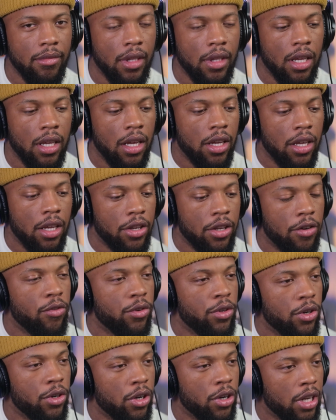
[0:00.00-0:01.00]
Your
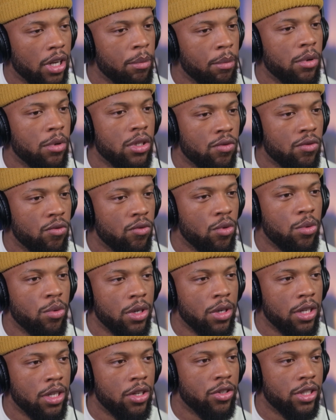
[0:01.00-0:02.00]
label is ruining
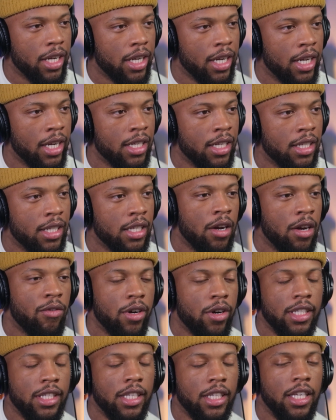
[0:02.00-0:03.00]
your chance for us to
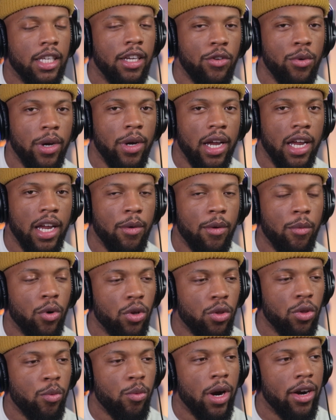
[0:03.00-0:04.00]
give you a
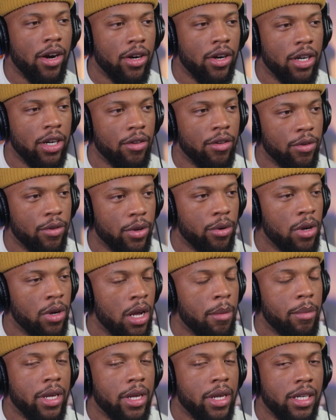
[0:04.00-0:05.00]
worthwhile interview
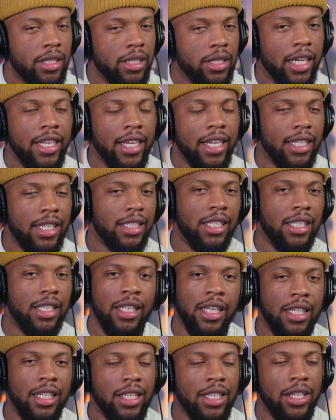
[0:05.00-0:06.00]
because they didn't send it
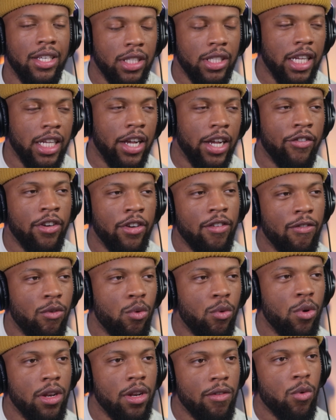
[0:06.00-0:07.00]
until
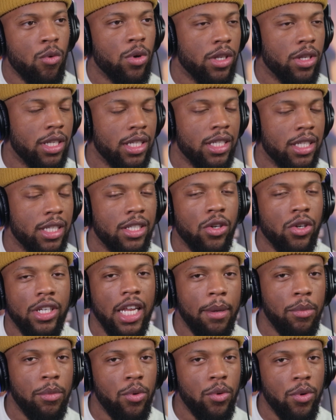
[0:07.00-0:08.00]
7:44. This is her
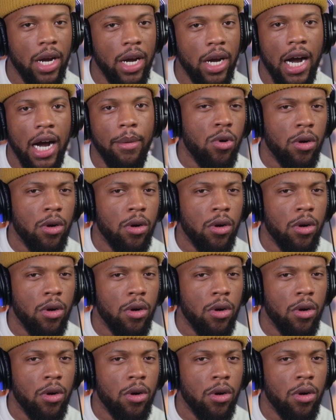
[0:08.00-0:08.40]
debut album.